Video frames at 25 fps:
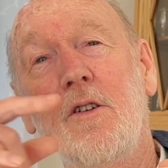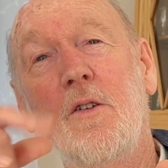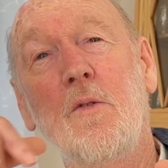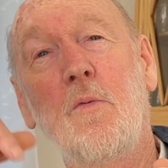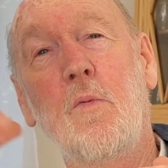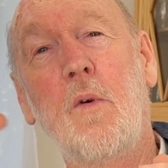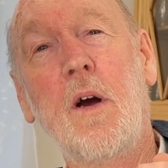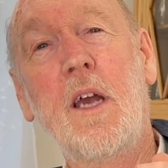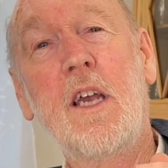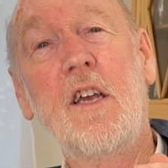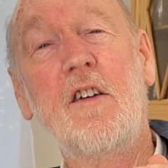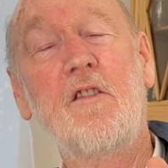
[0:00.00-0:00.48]
of
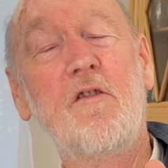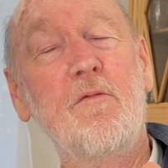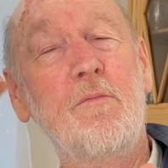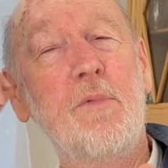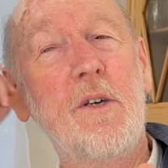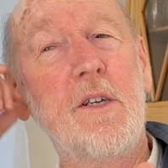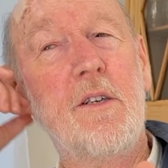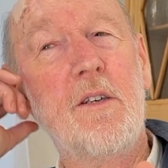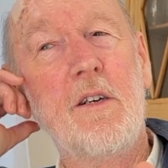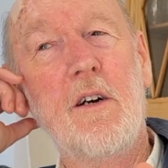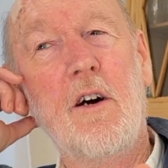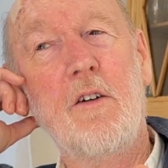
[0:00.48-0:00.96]
wave,
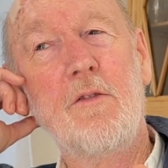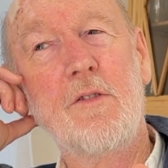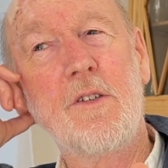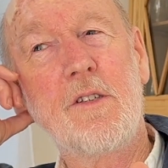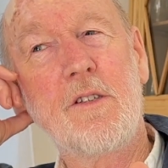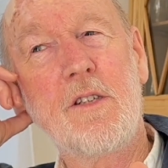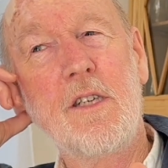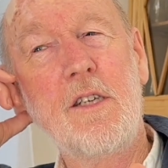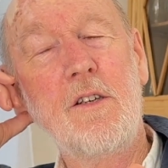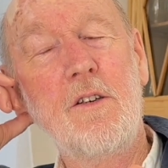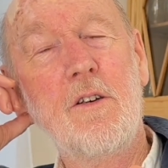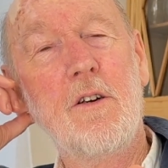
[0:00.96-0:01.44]
but
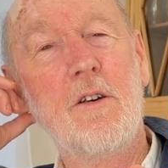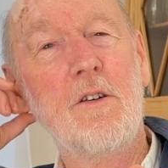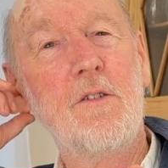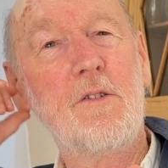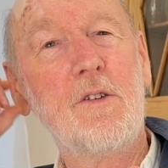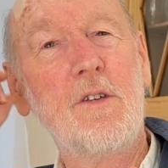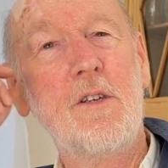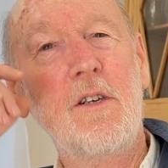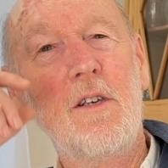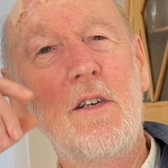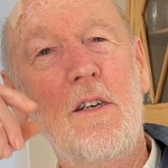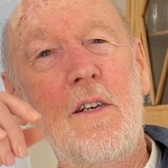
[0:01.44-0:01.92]
obviously not.
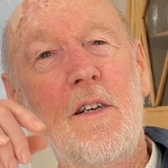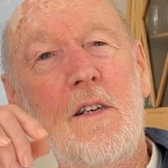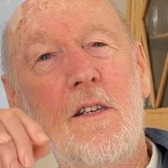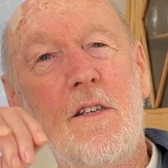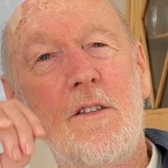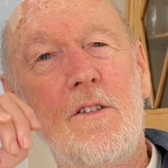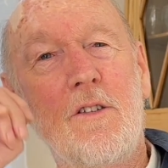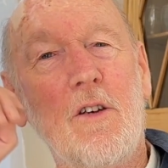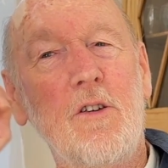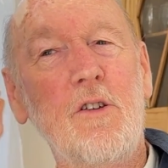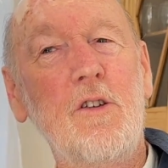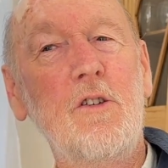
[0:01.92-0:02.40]

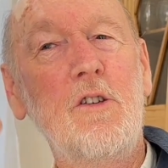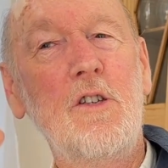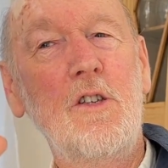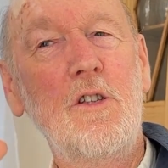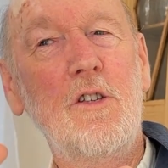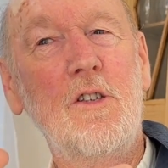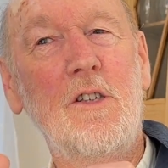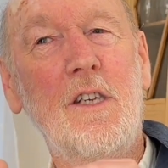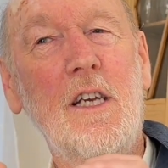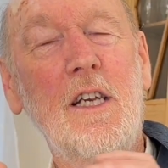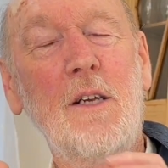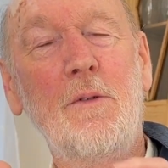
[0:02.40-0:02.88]
So
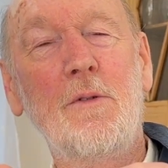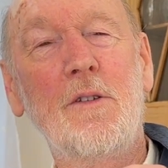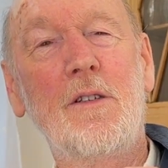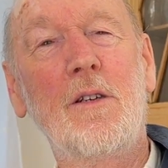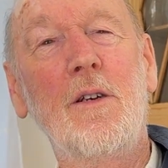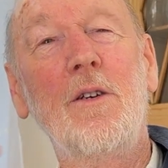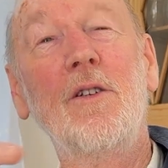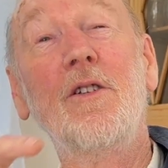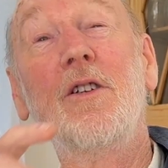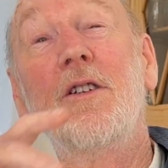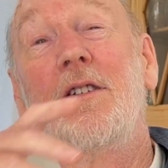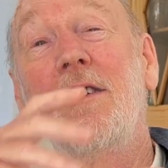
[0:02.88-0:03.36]
you're dealing with
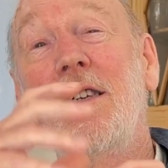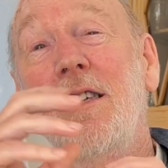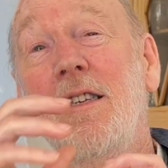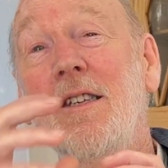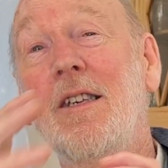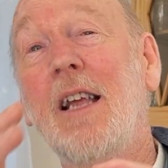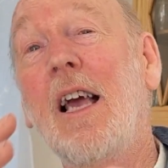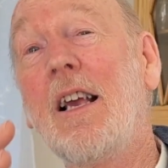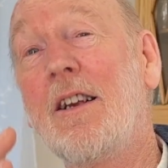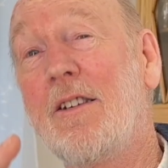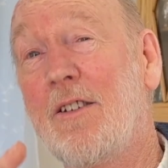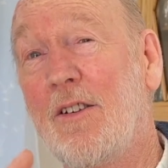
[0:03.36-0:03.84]
something that's
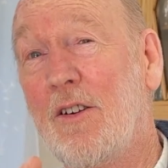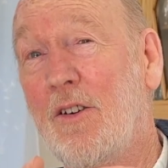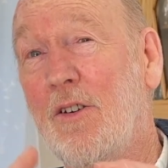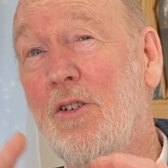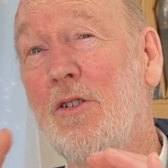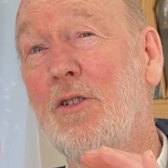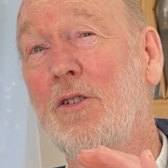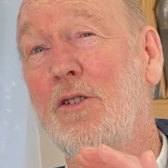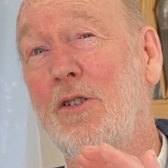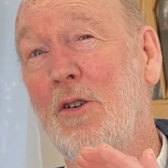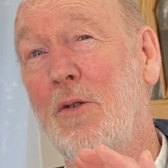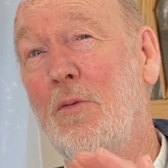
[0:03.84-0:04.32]

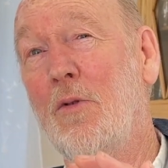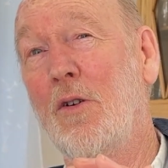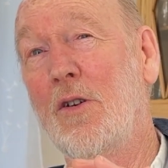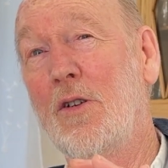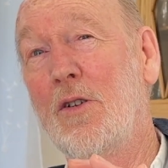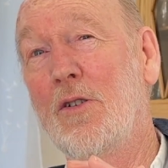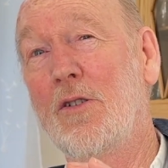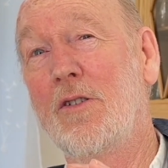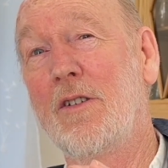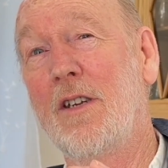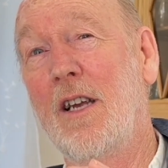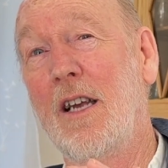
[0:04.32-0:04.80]
indexical to what
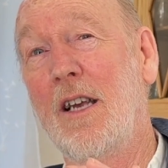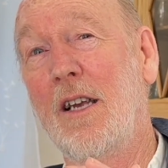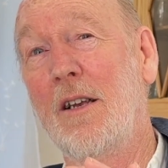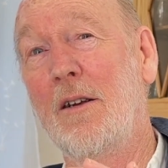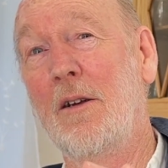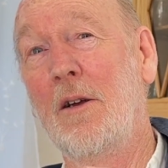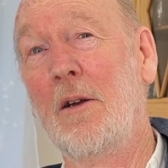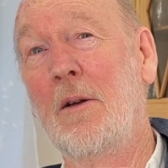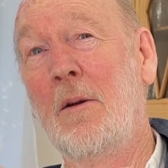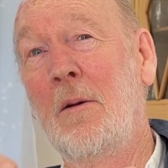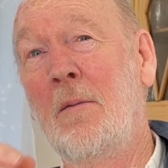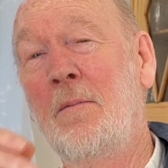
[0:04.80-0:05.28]
you're saying.
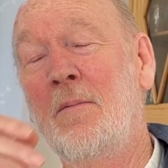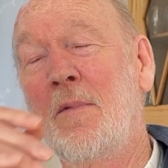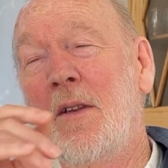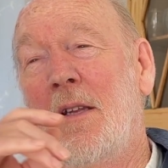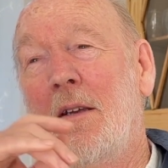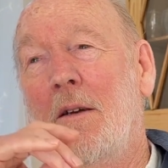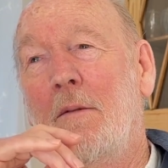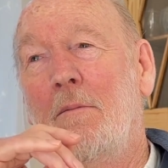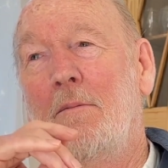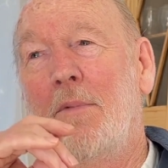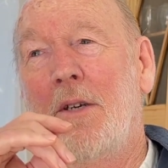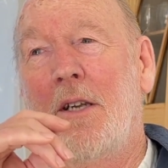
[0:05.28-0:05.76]

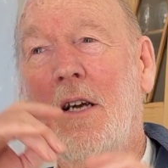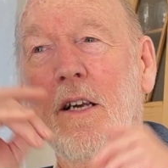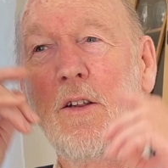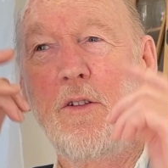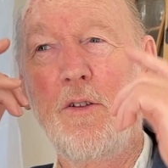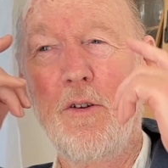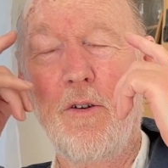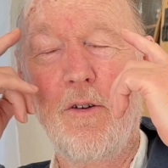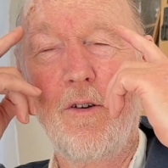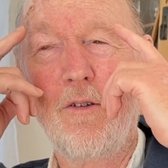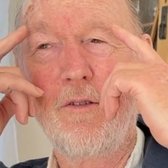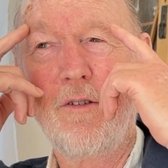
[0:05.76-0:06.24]
But I
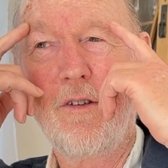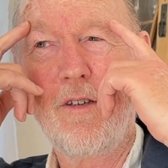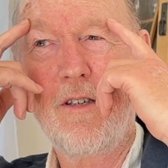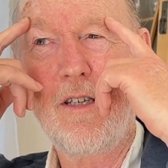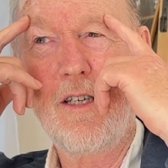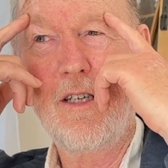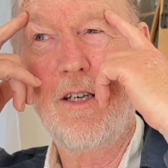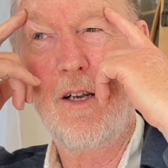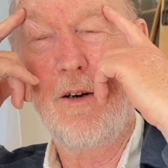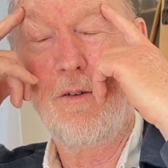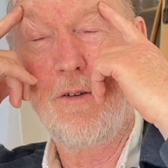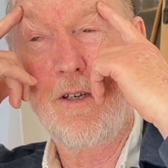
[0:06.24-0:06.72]
thought,
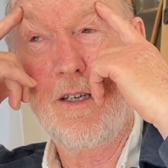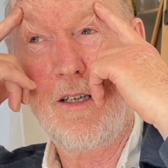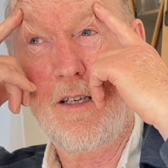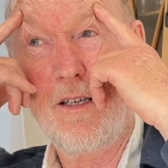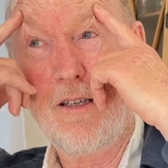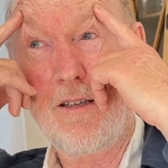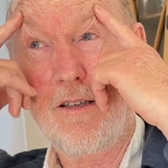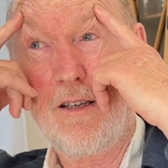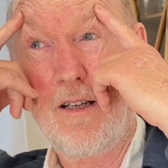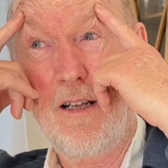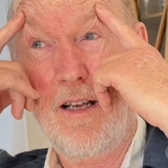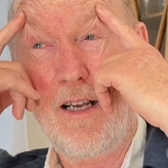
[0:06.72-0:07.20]

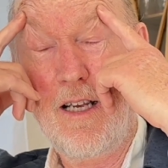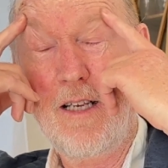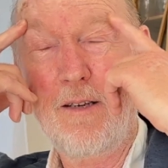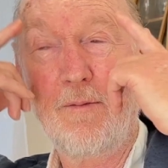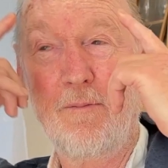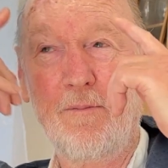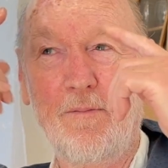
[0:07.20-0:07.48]
it's like,